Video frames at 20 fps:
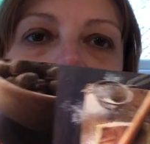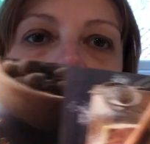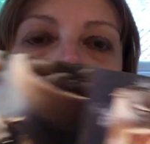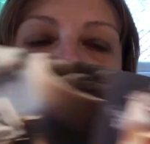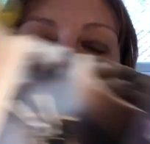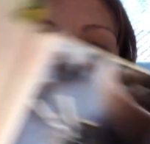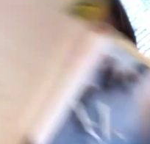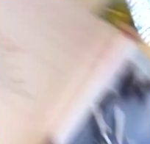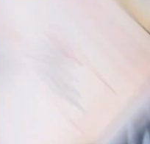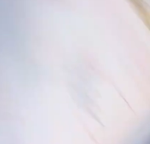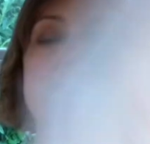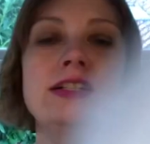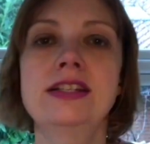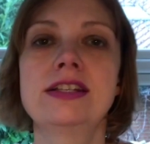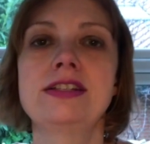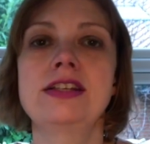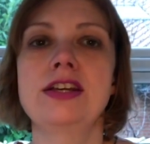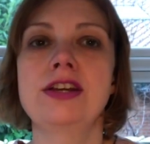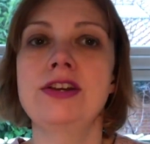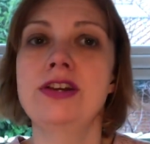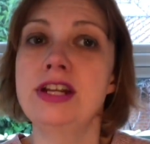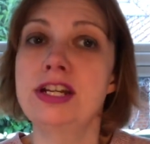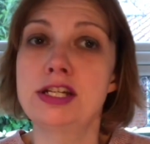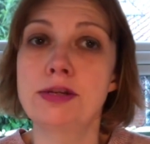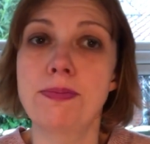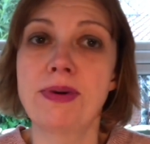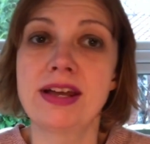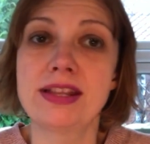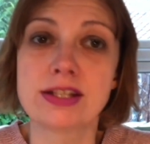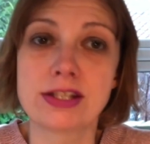So she says that you need
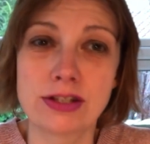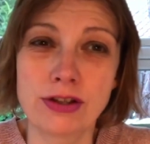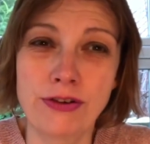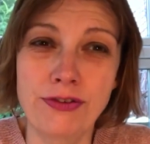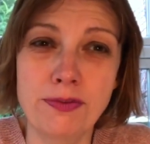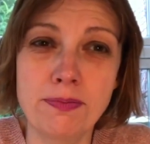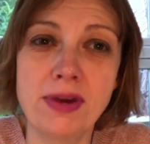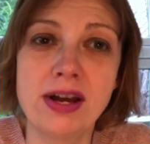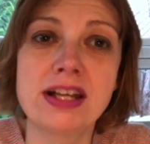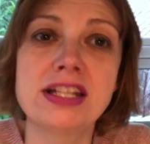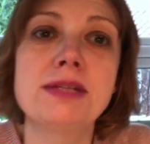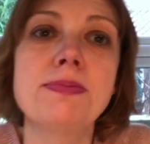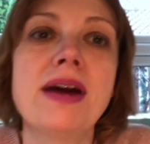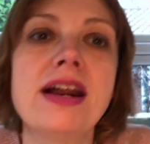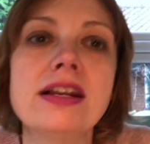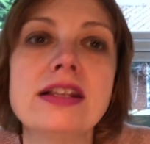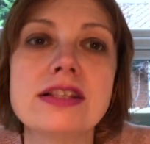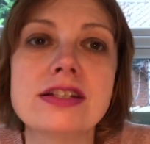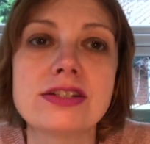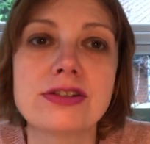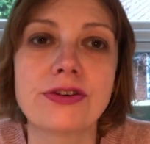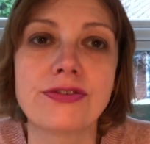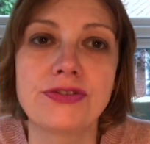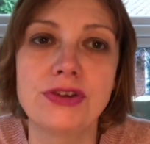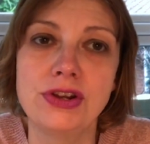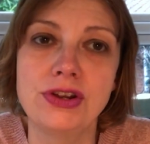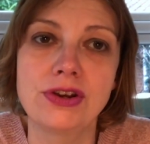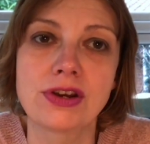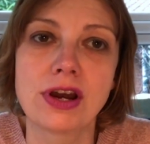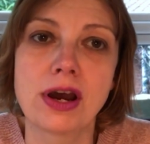to buy the soft marzipan and the soft
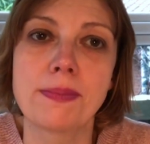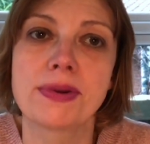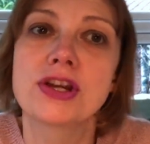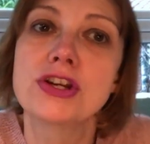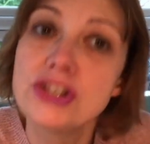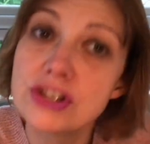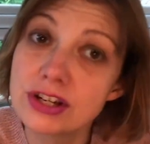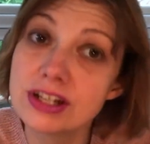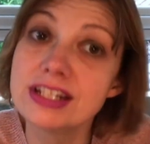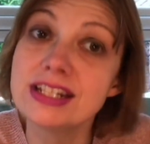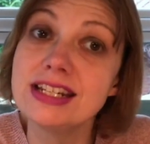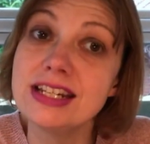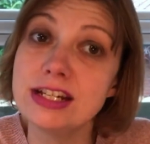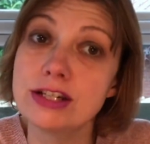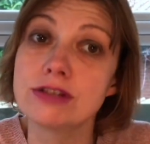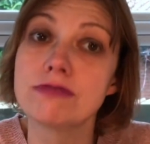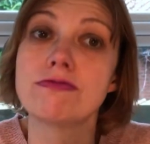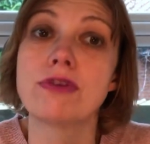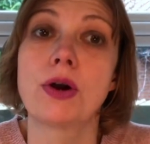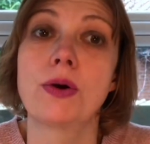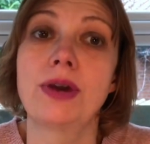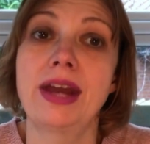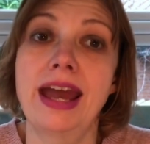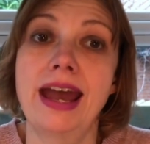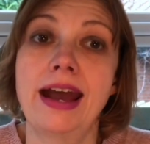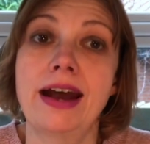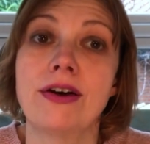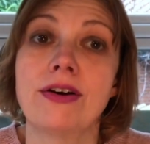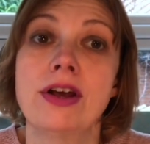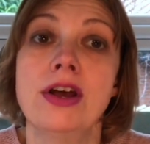nougat because you're going to need to roll it
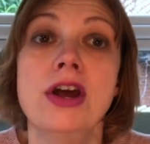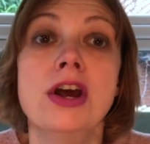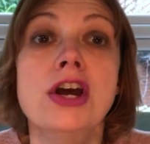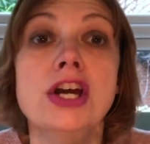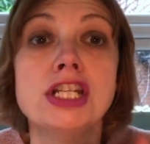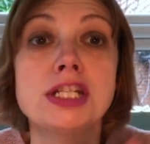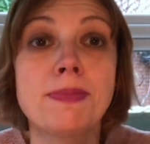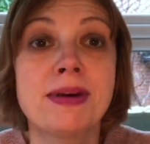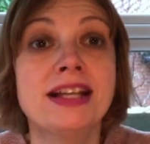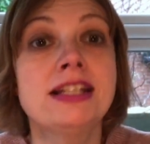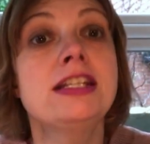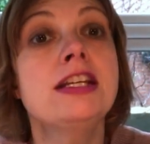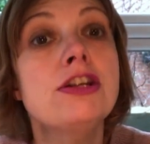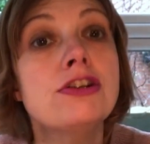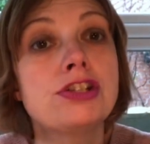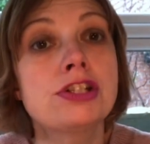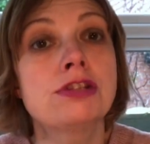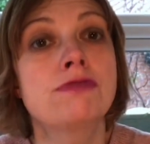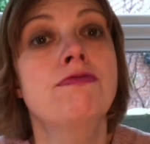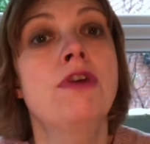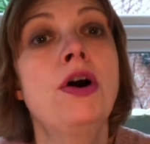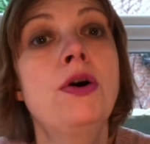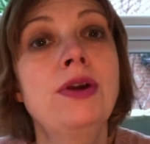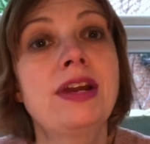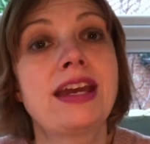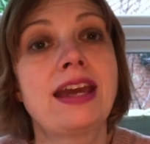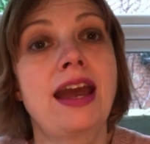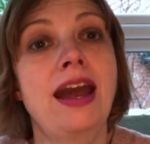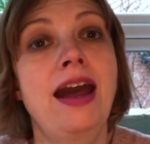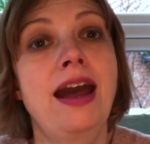out. So basically you're just
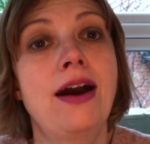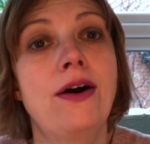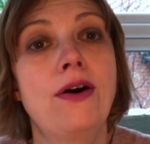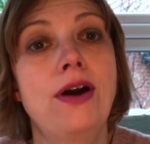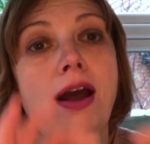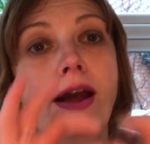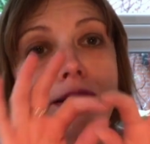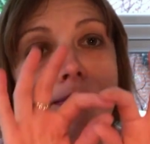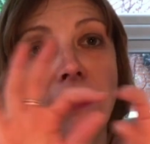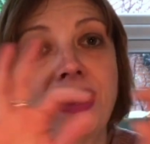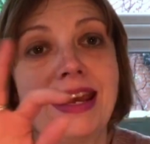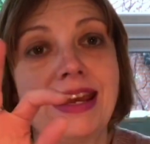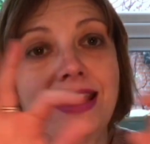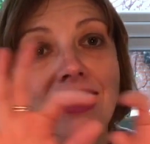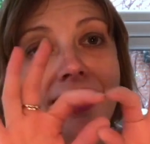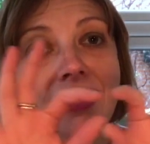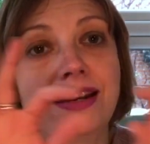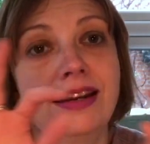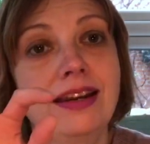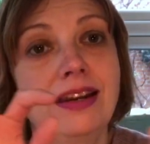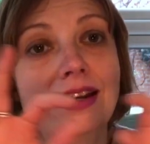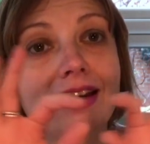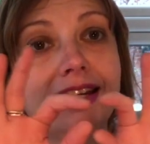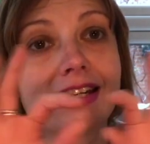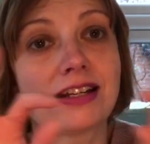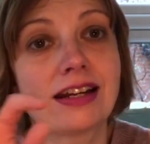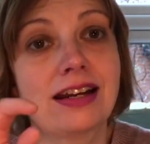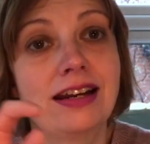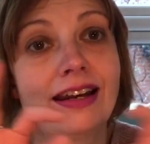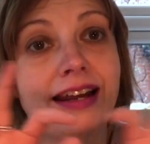rolling it out and making
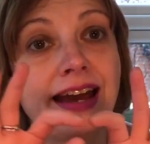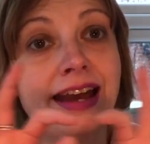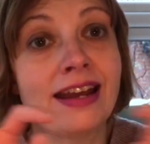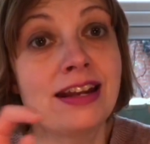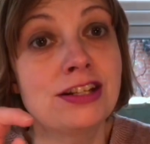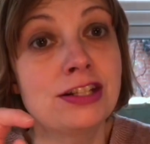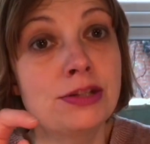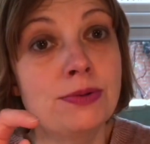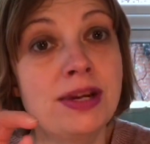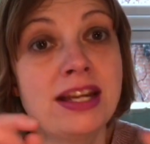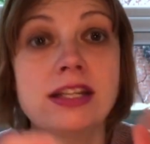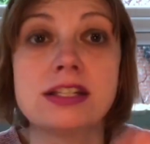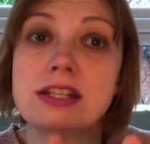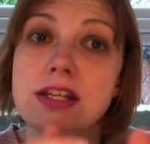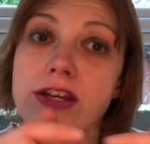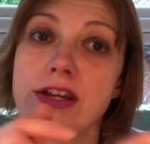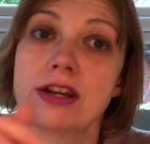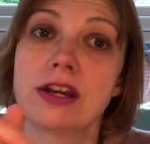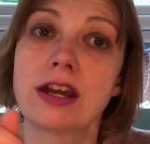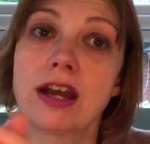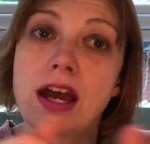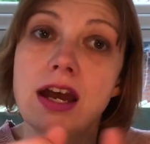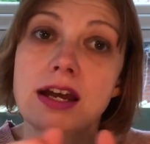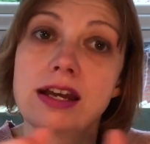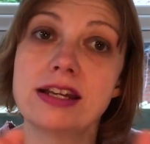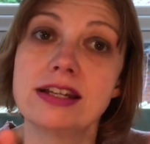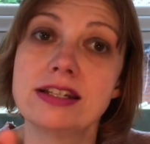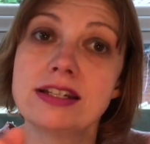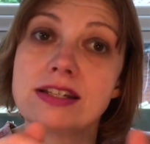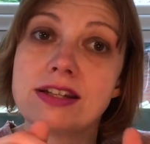little layered sweets that you can
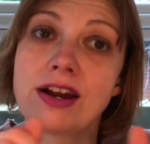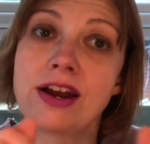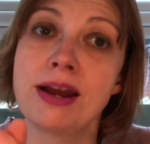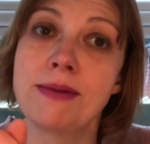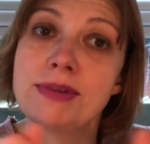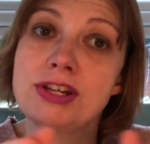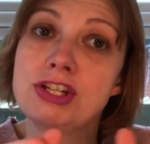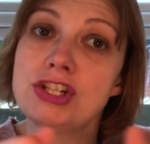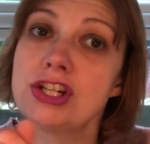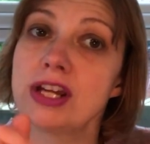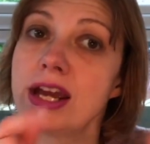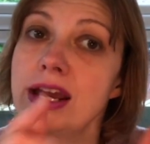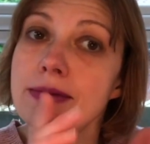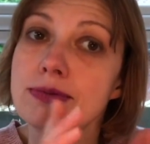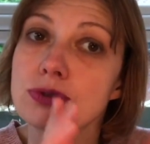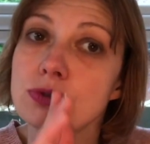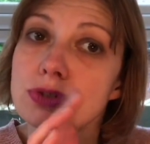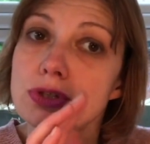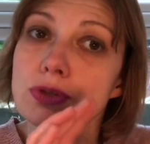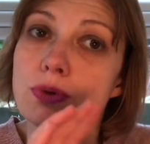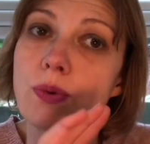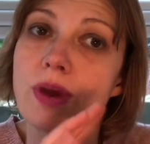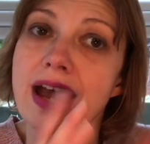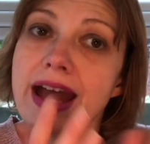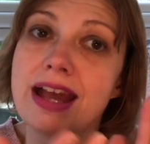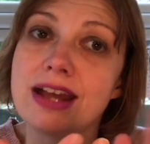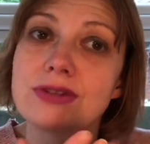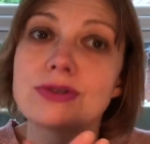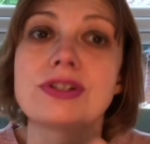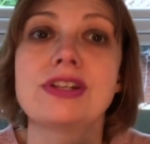cut into diamond shapes or
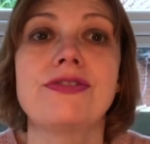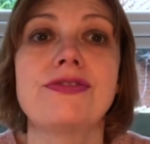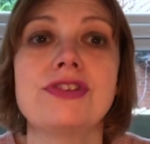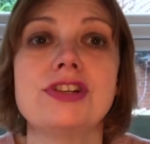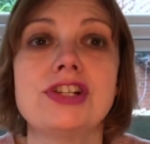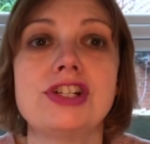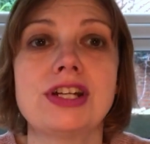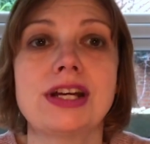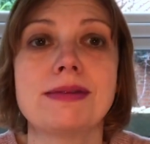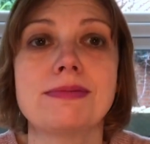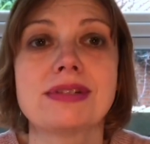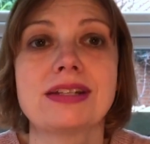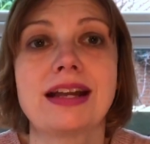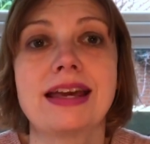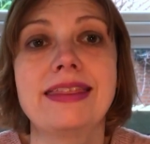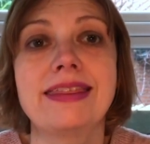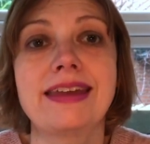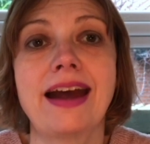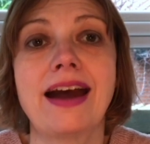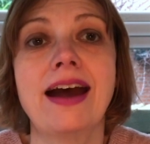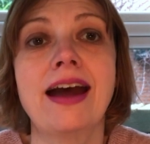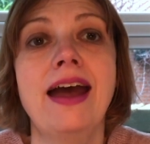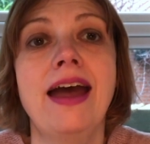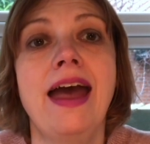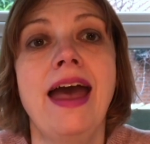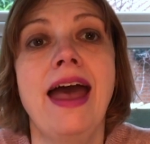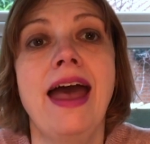squares or different shapes like that.